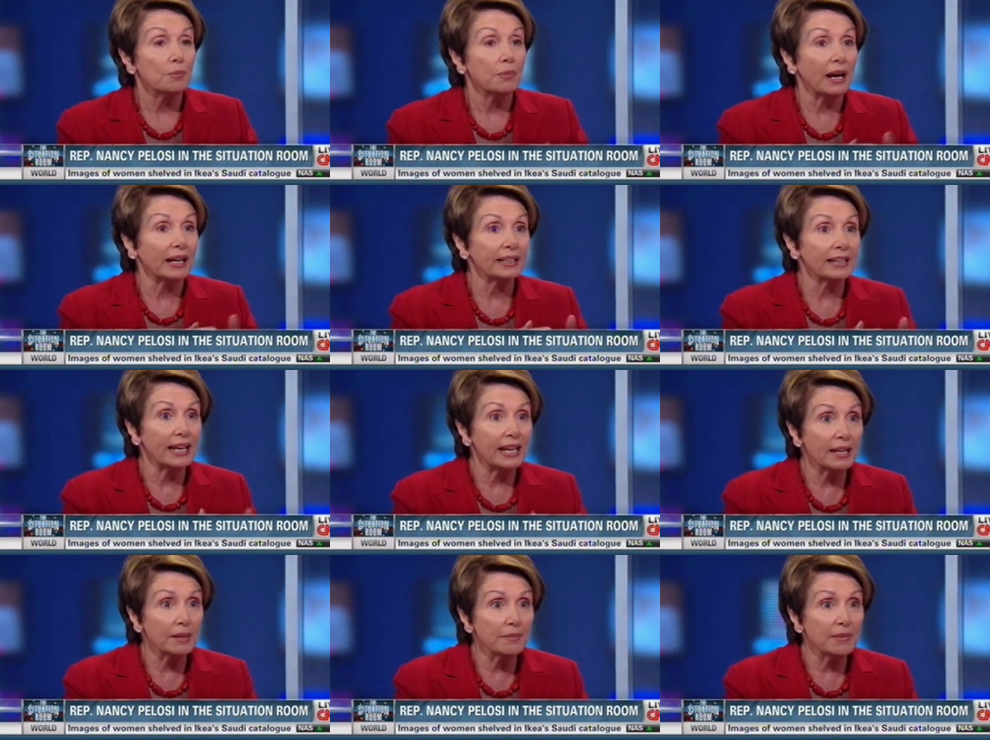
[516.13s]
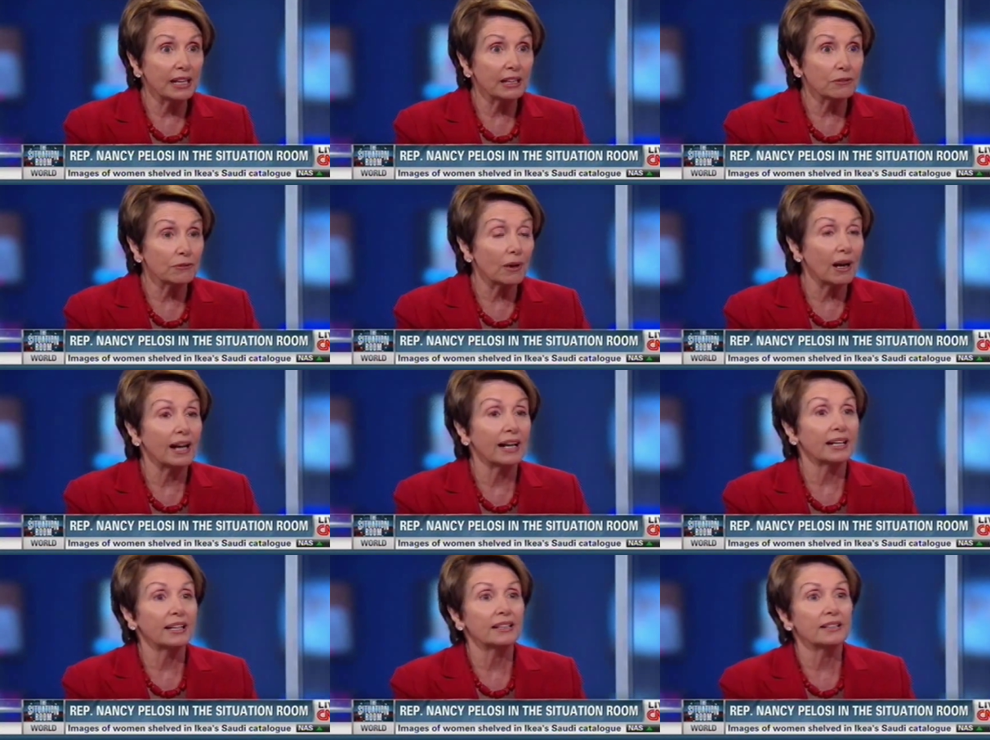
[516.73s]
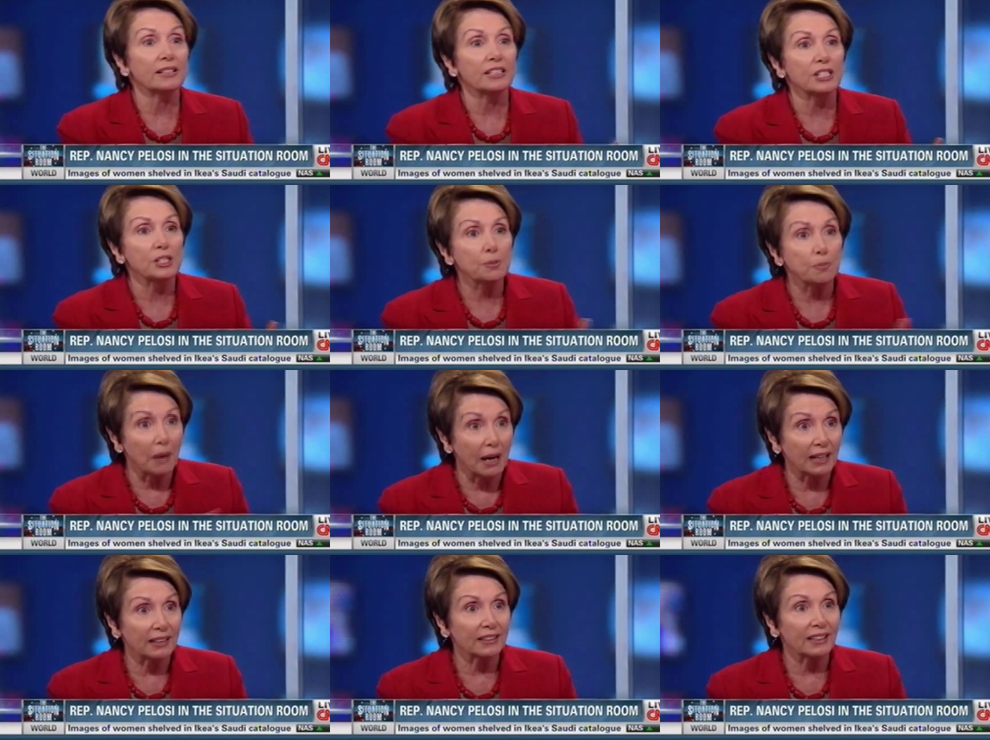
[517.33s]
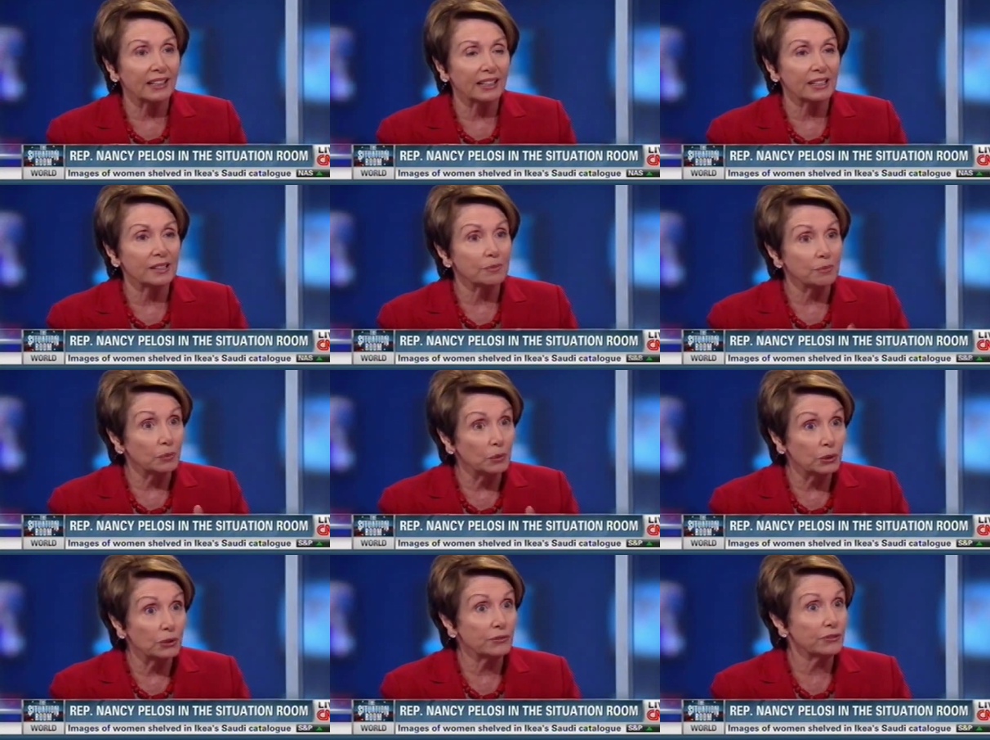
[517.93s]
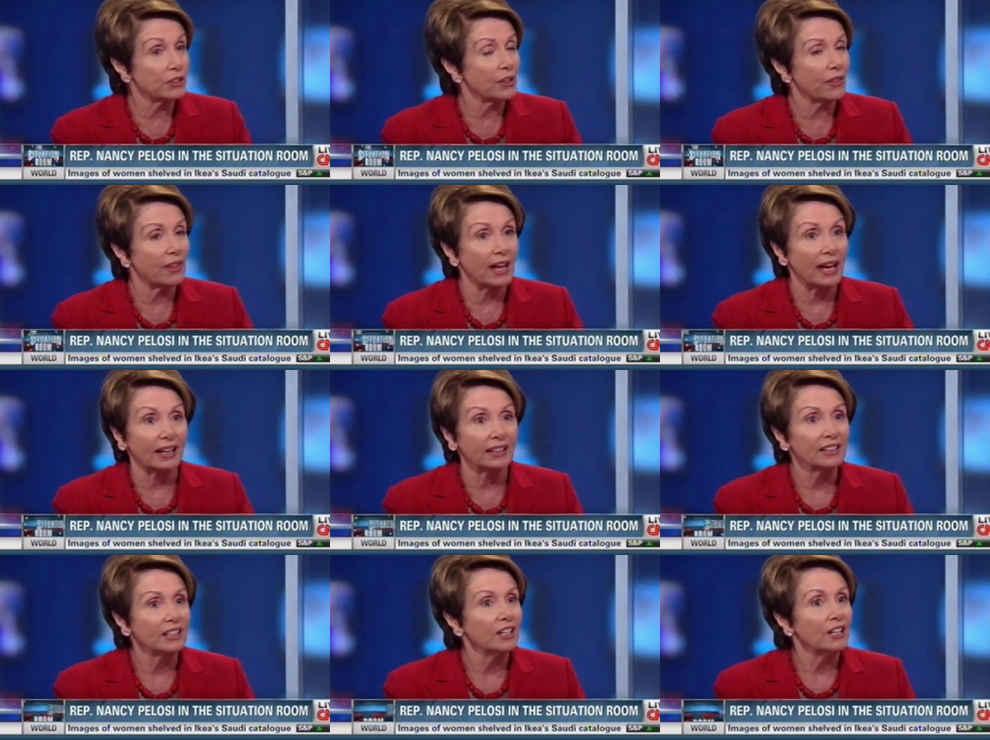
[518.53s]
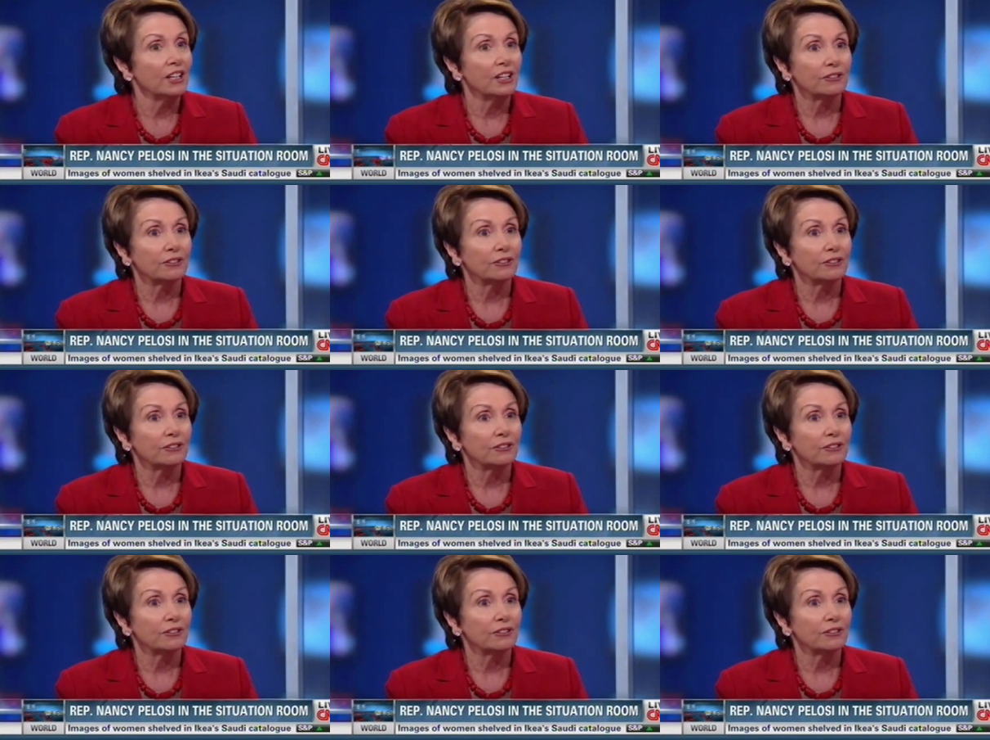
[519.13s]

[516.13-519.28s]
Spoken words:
By naming Ryan, the spotlight moved to that.